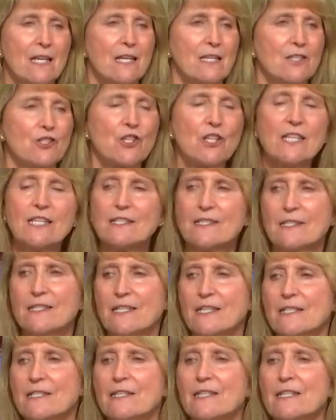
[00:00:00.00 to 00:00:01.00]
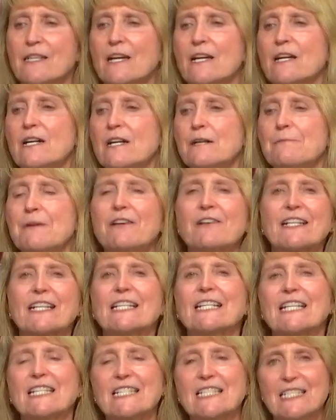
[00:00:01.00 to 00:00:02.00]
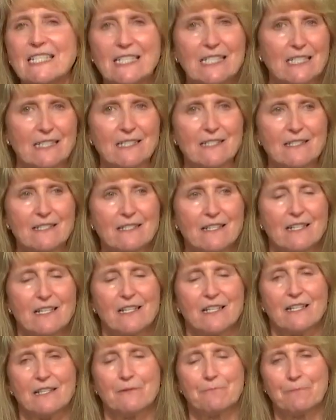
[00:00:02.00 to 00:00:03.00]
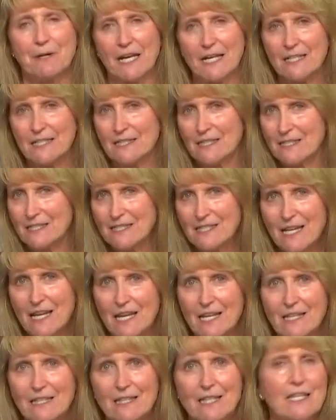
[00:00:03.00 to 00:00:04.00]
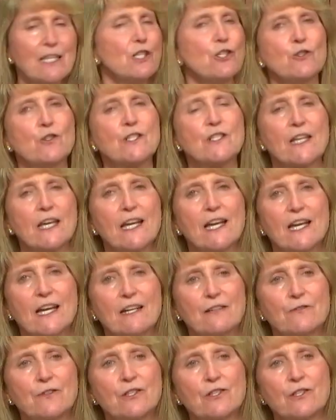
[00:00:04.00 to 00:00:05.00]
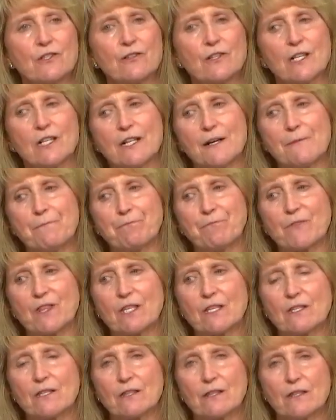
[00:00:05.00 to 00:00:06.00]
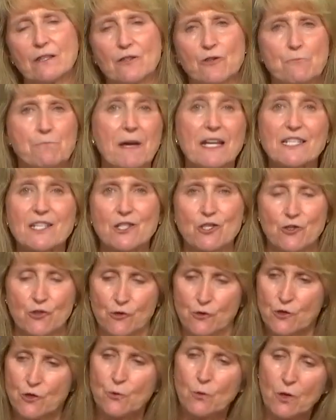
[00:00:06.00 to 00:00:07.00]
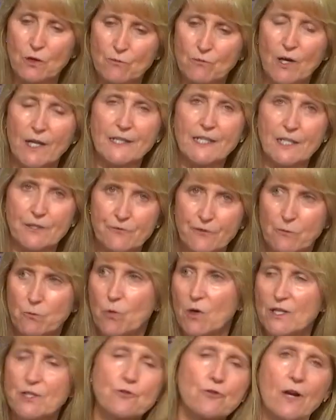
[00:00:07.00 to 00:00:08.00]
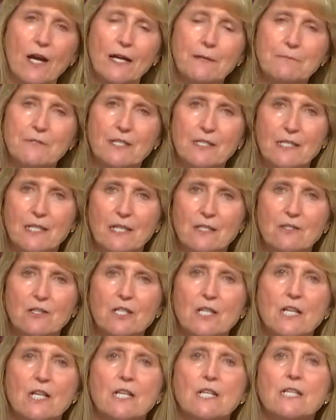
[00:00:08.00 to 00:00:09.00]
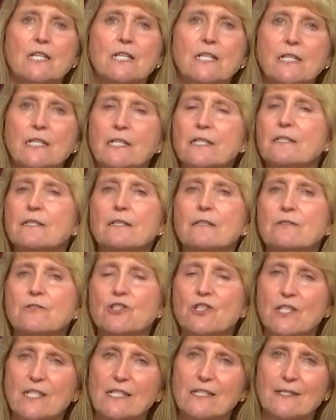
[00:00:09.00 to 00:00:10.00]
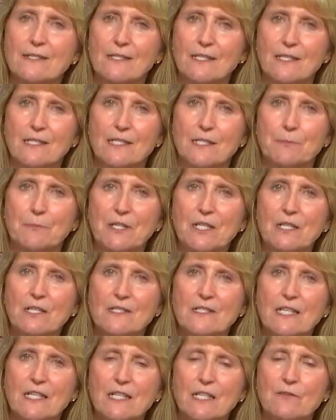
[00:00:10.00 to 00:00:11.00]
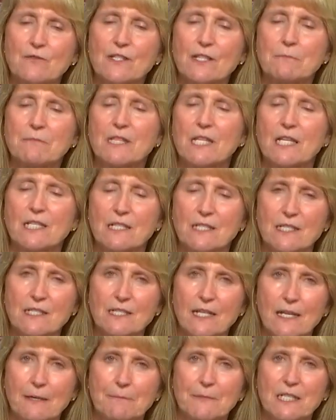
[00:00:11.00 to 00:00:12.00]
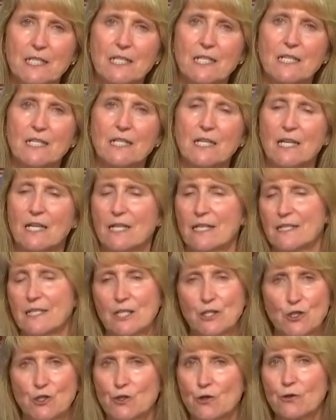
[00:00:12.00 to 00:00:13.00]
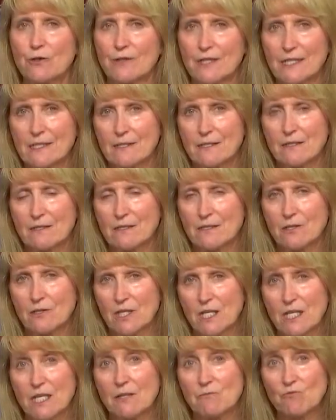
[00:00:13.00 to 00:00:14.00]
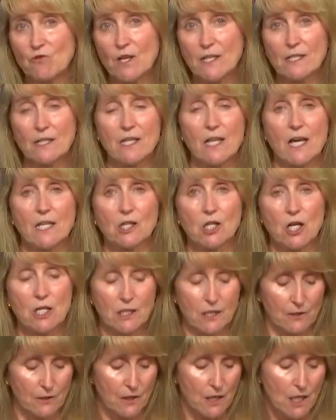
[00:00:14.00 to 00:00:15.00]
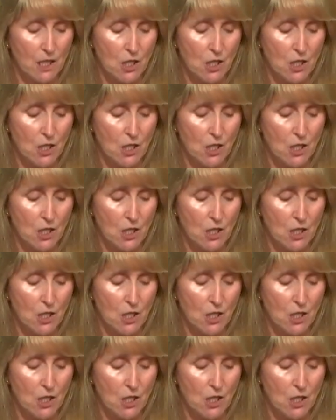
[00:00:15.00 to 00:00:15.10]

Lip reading: Chia seeds, the American Indians, back in the day, they used to have their messengers who are running from one tribe to the other eat chia seeds because it gives them a lot of stamina and endurance so they can run a lot longer.